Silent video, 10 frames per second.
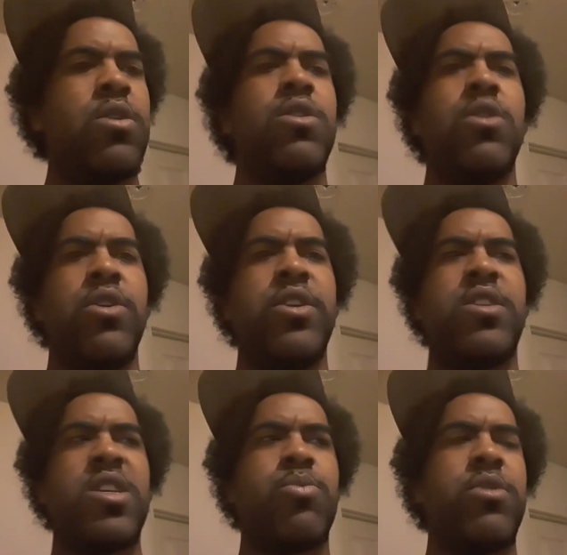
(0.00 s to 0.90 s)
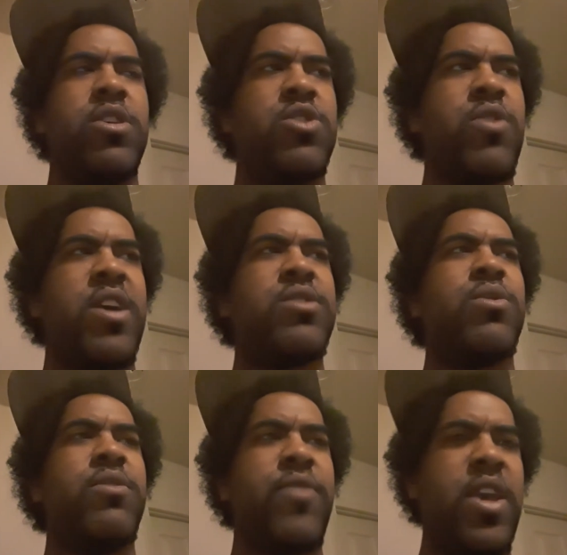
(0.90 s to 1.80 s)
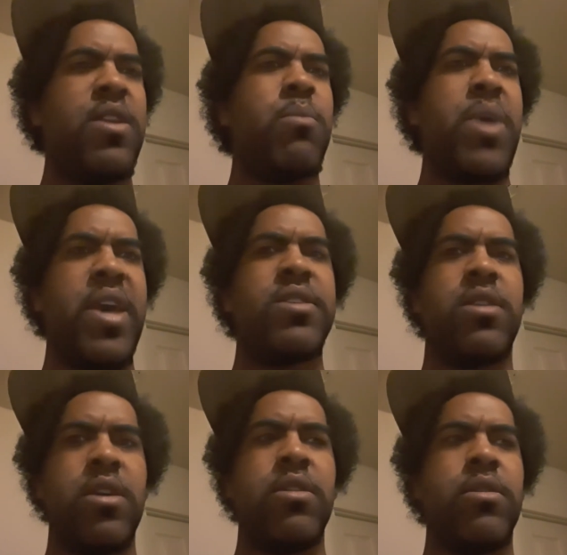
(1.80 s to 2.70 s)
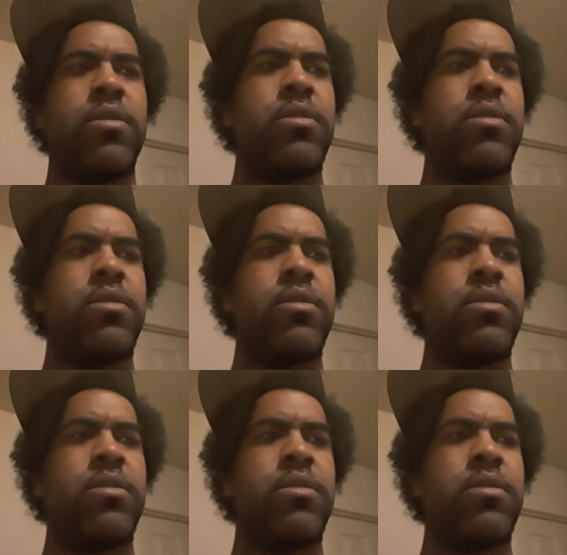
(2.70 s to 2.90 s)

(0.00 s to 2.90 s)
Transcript: Yuri desperately tries to evade a mass killer.